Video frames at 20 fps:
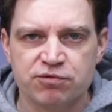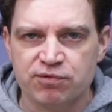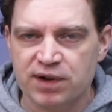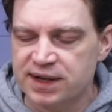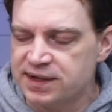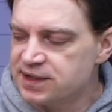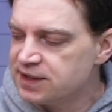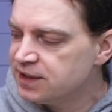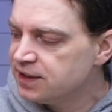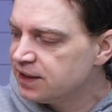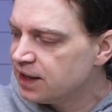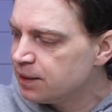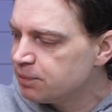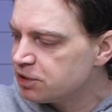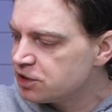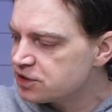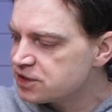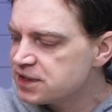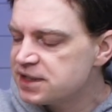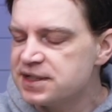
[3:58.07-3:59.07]
rated in there
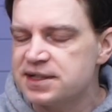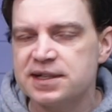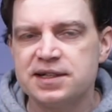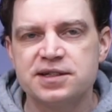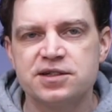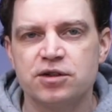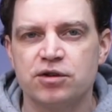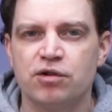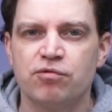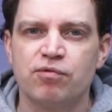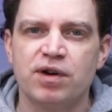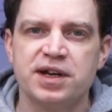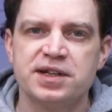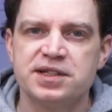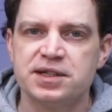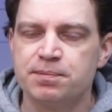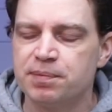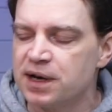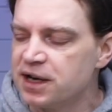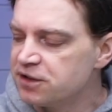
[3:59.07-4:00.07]
because this isn't a
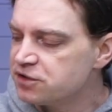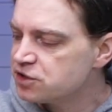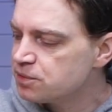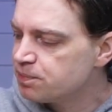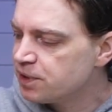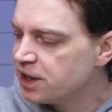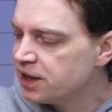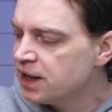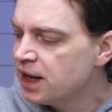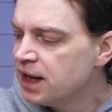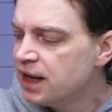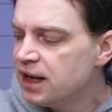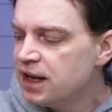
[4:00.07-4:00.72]
rated power supply.